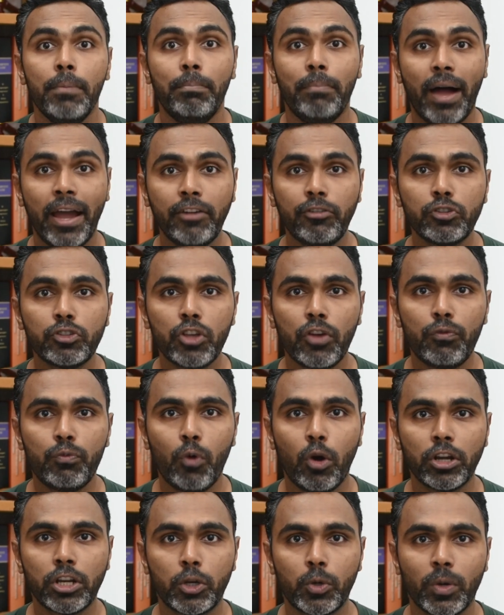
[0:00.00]
Microsoft
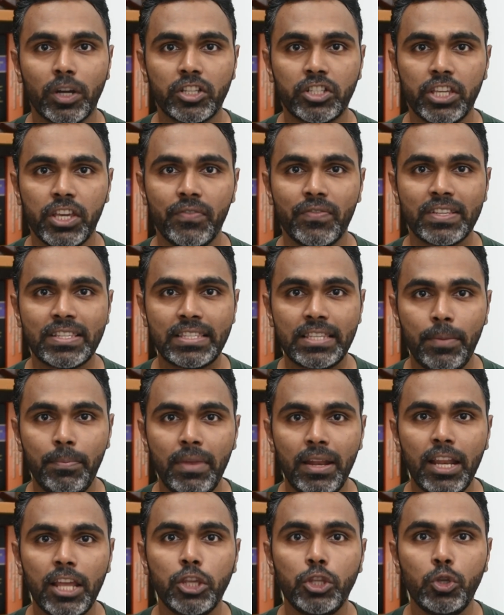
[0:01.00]
wanted to achieve a
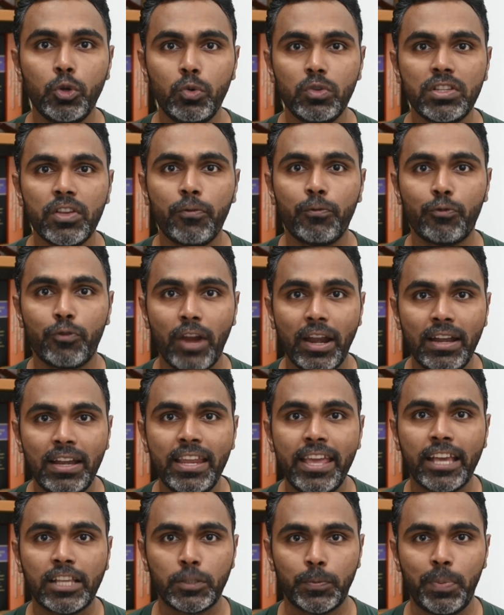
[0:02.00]
similar user-friendly
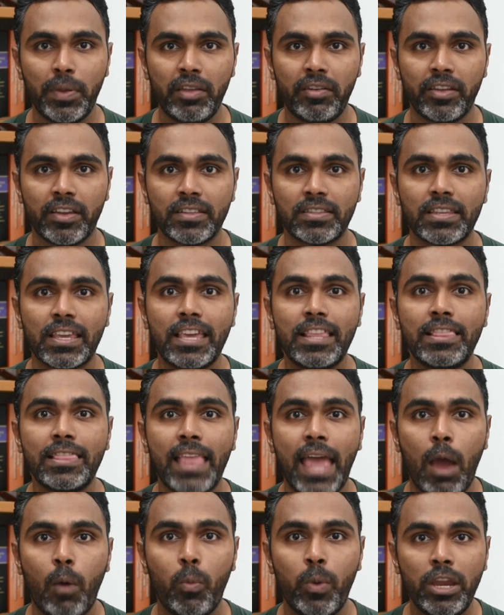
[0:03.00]
experience in
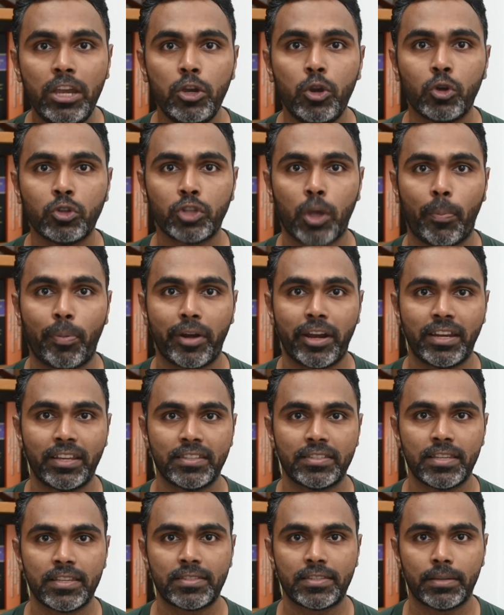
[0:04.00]
their Windows operating
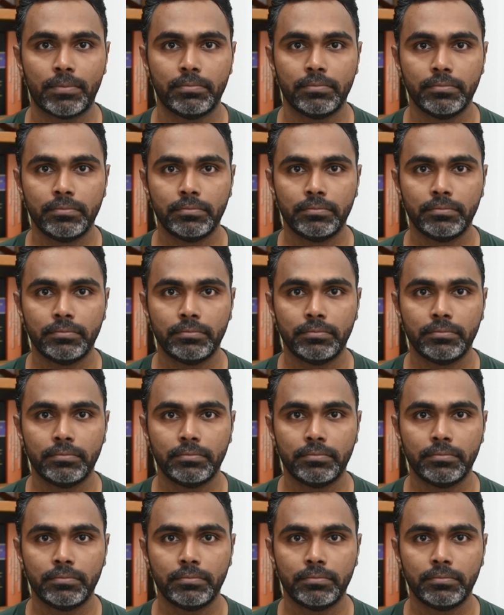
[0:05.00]
system.